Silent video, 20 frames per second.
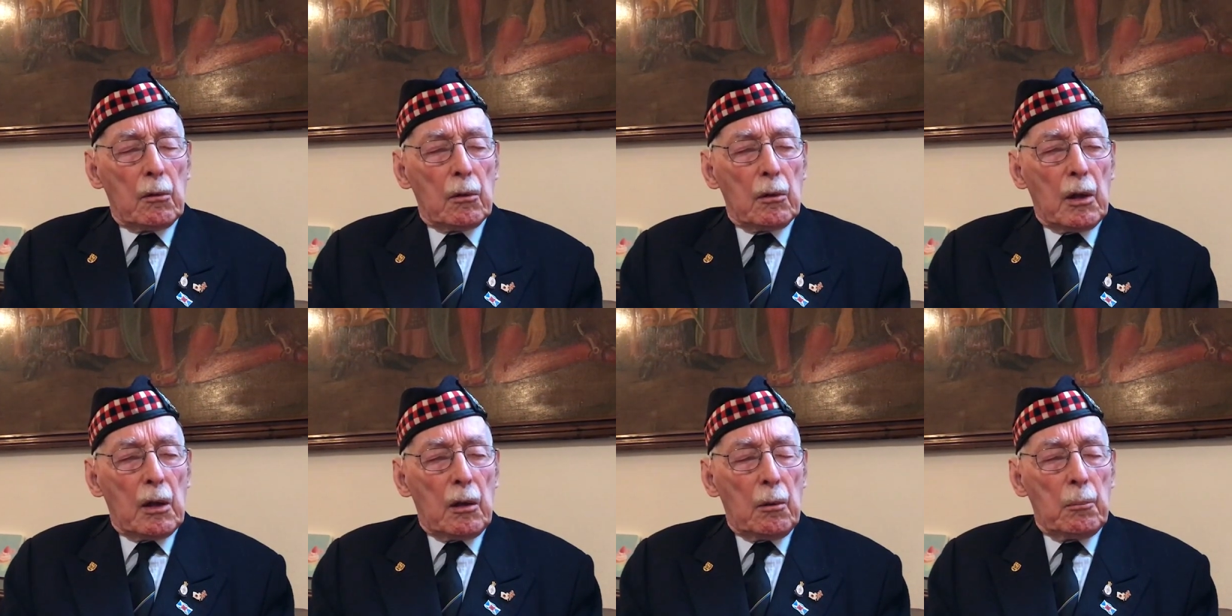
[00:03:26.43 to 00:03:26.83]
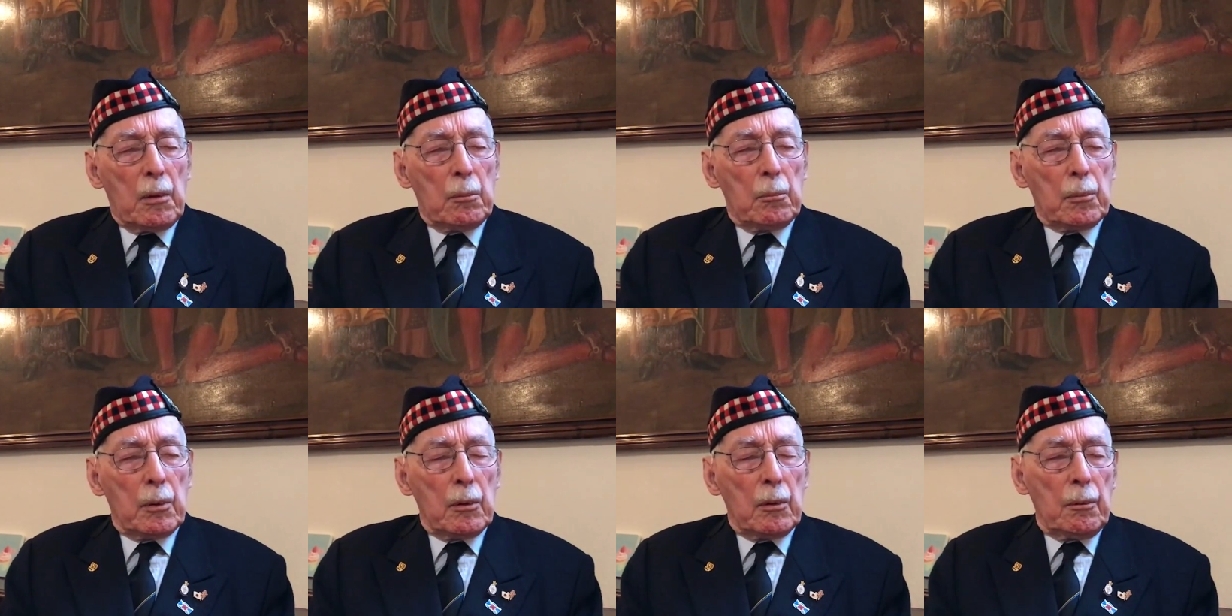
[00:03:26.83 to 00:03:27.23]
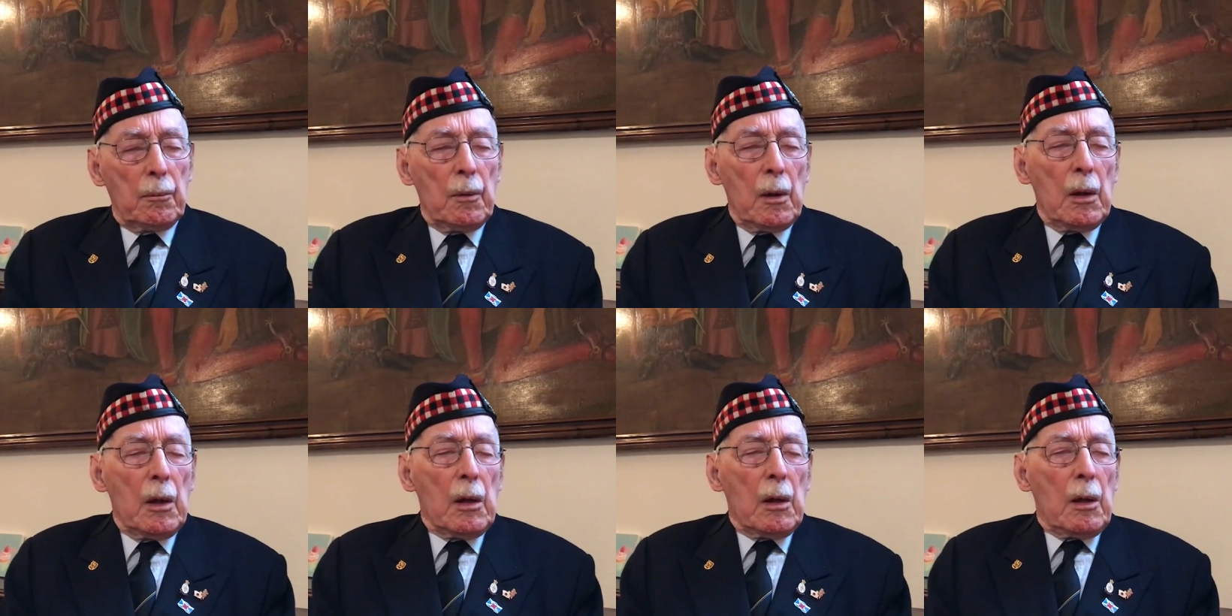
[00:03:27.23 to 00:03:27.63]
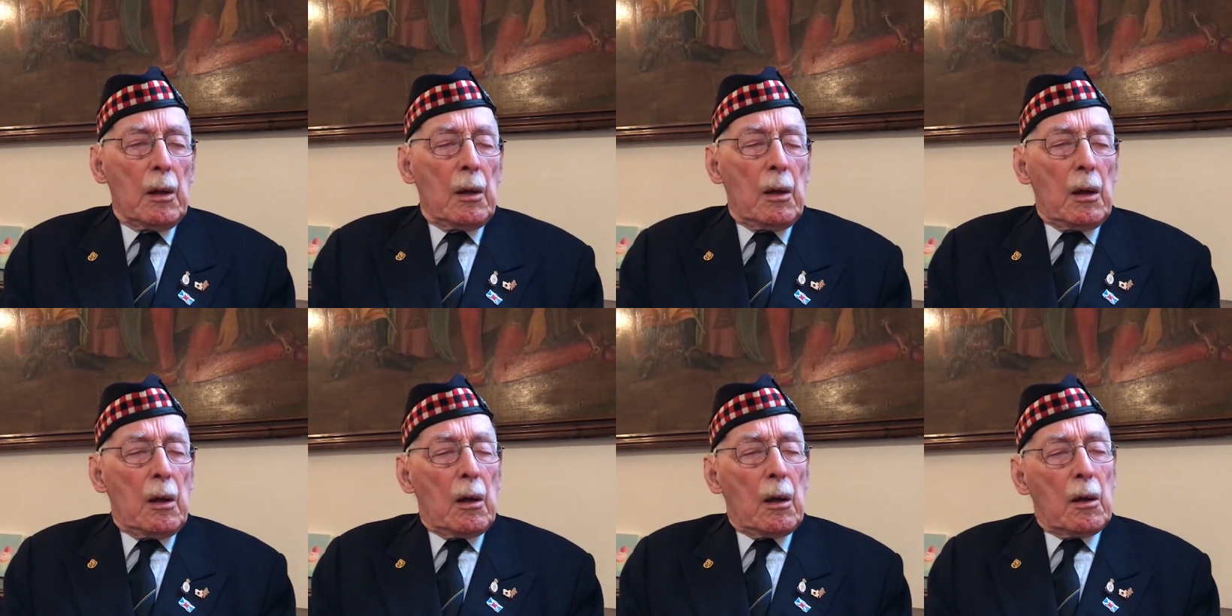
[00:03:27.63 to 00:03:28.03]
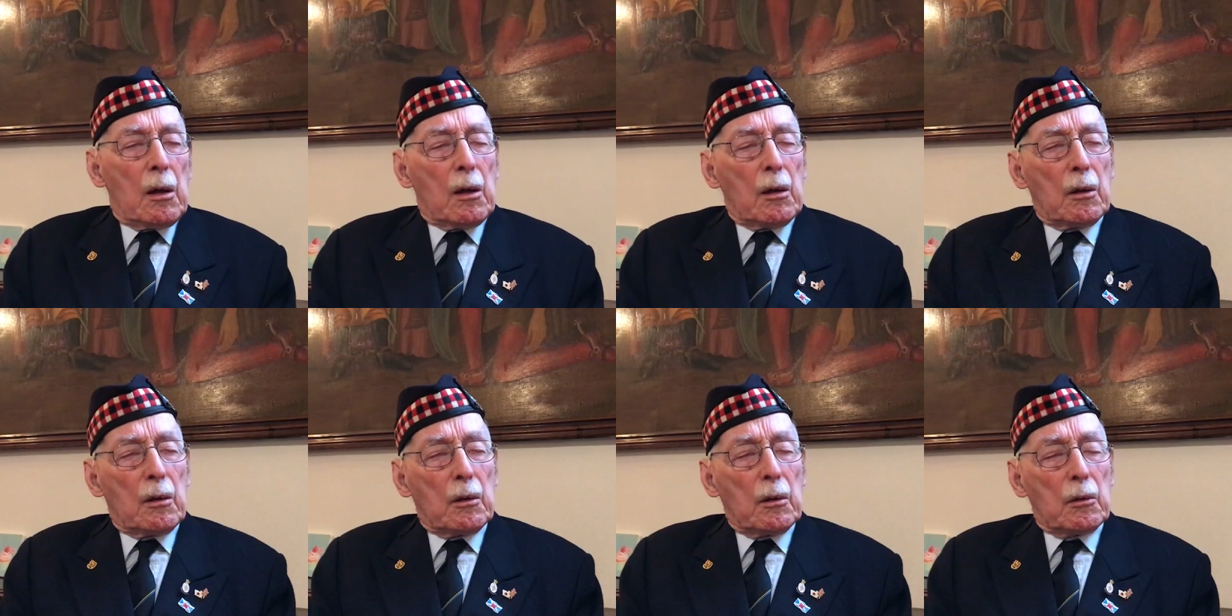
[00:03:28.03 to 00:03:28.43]
And I remember
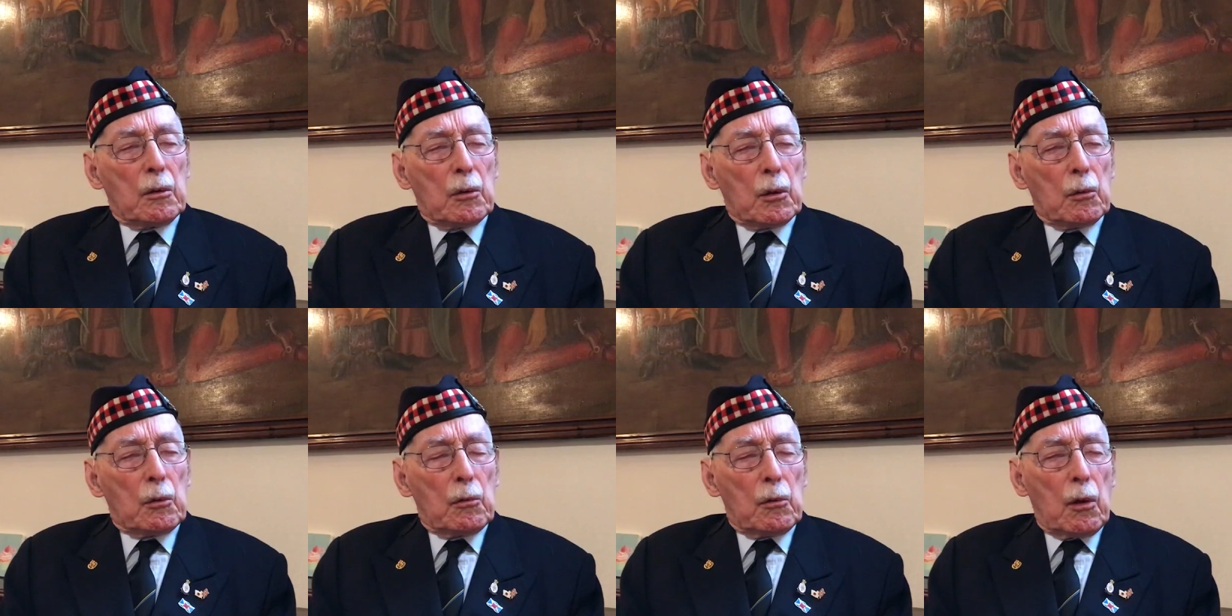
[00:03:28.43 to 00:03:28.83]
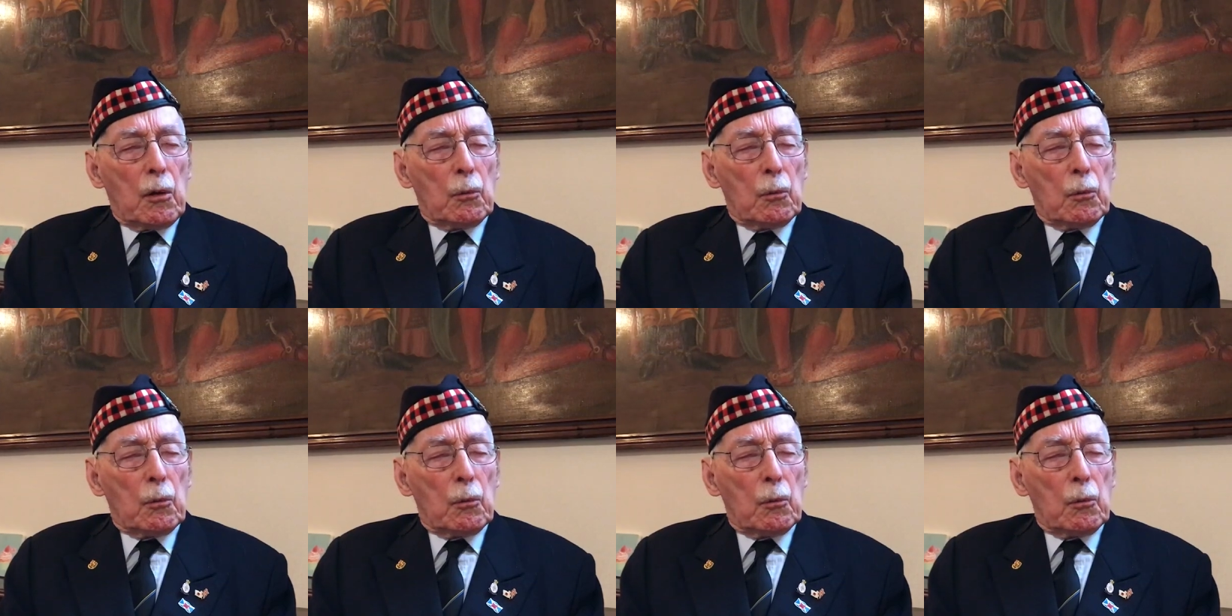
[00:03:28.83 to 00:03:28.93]
that